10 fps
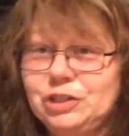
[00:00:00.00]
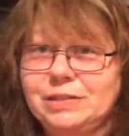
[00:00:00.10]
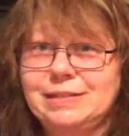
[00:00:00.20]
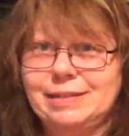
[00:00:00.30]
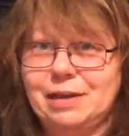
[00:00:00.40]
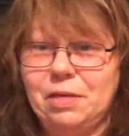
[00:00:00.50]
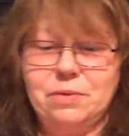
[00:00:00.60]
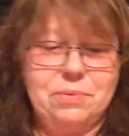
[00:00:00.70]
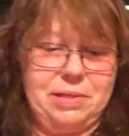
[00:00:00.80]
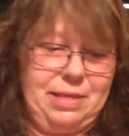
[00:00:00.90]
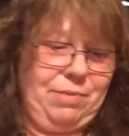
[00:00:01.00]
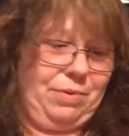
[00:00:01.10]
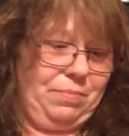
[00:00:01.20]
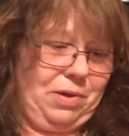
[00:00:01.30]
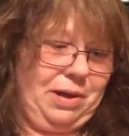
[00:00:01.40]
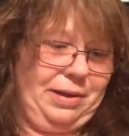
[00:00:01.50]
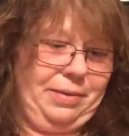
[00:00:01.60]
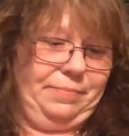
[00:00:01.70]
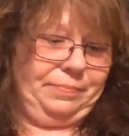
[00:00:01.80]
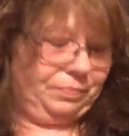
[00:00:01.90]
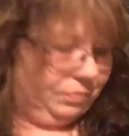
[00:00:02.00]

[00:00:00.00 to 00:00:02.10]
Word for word: should see the other one that we bought him.